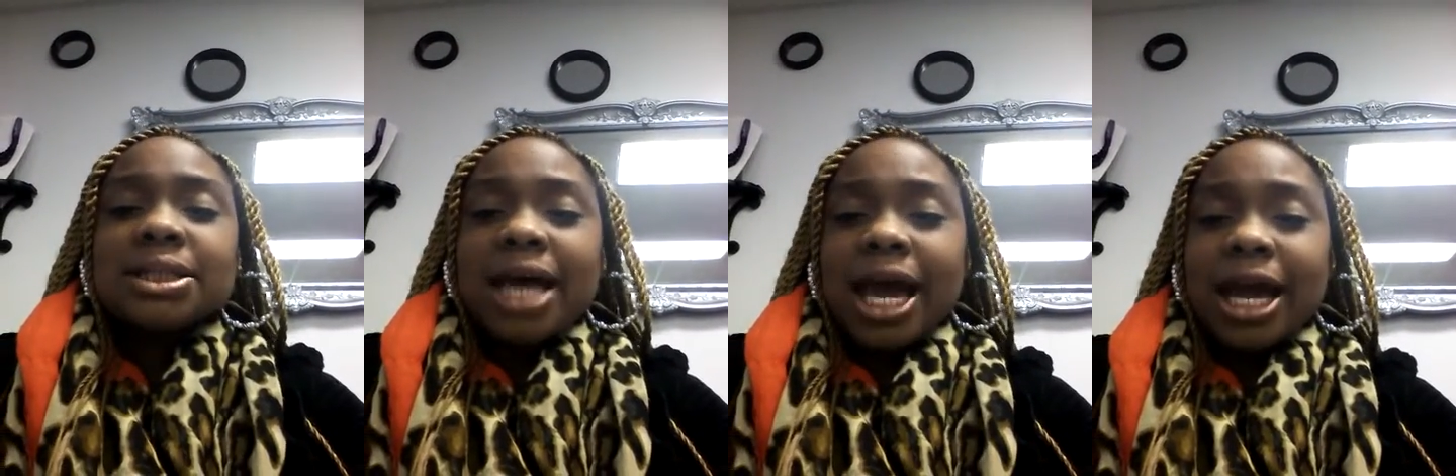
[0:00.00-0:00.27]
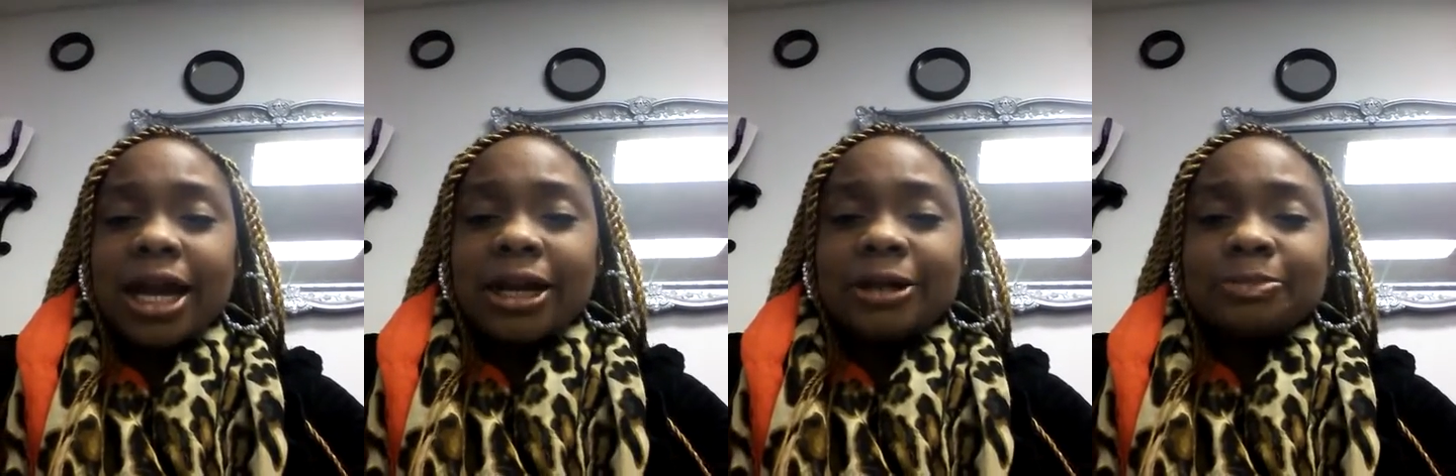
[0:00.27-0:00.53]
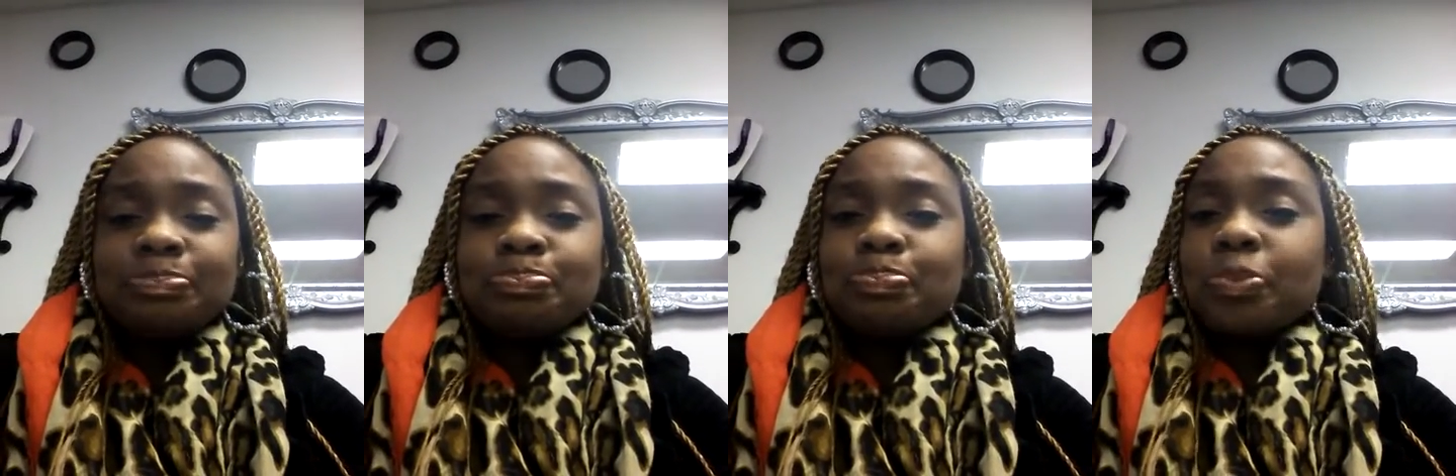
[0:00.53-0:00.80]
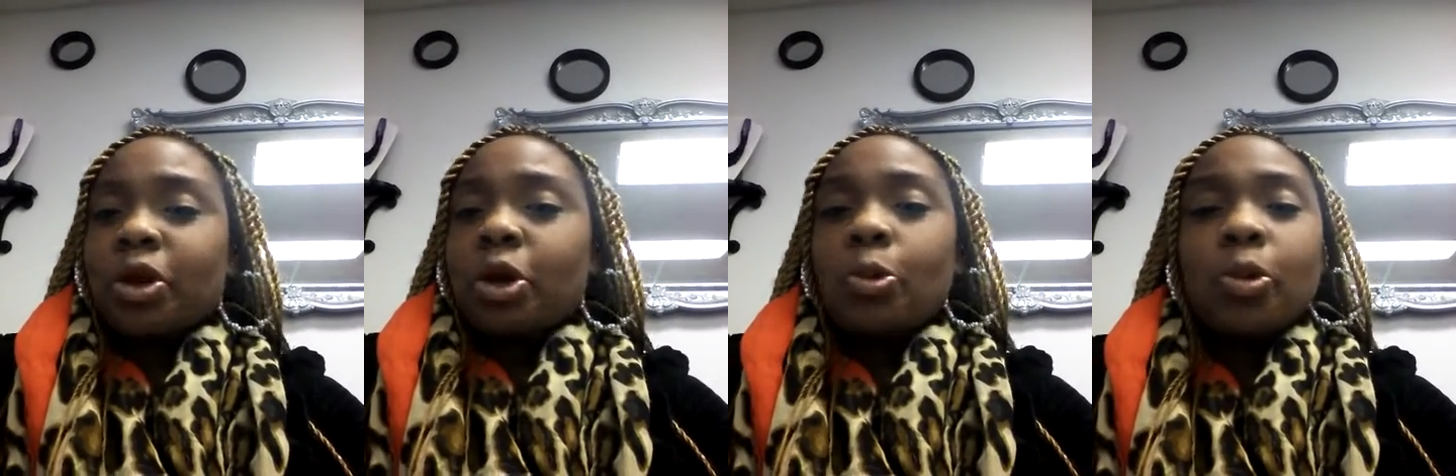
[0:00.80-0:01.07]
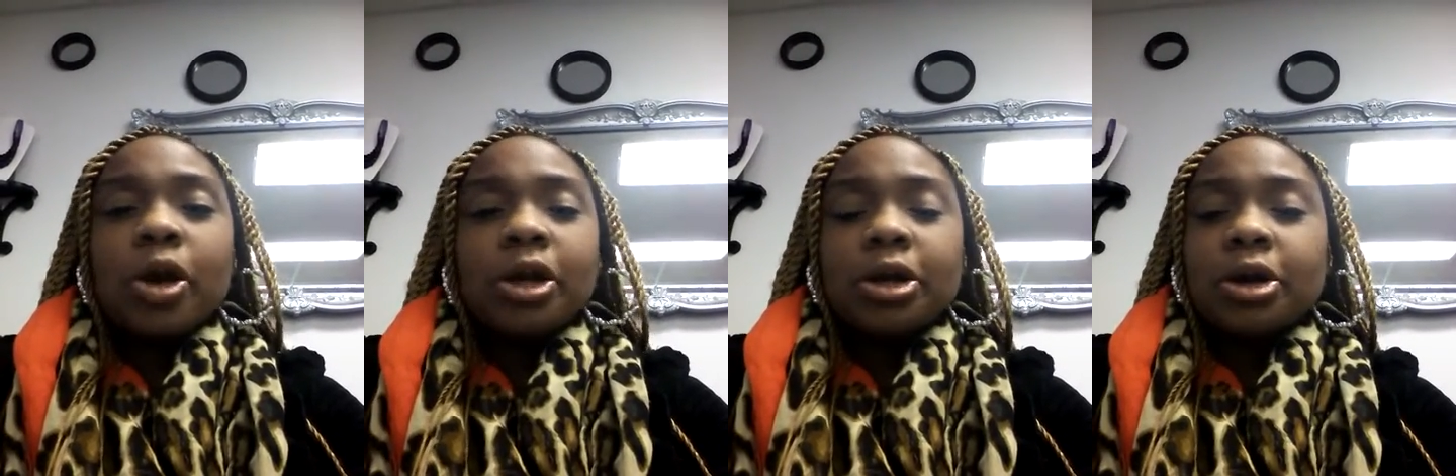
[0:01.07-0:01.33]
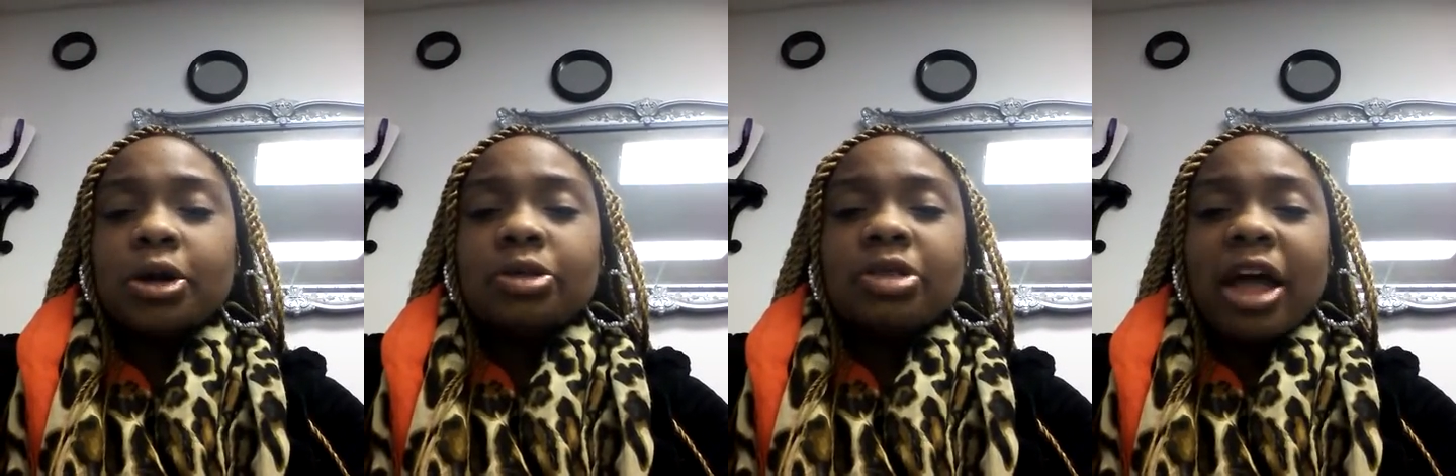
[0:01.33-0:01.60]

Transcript: say what you're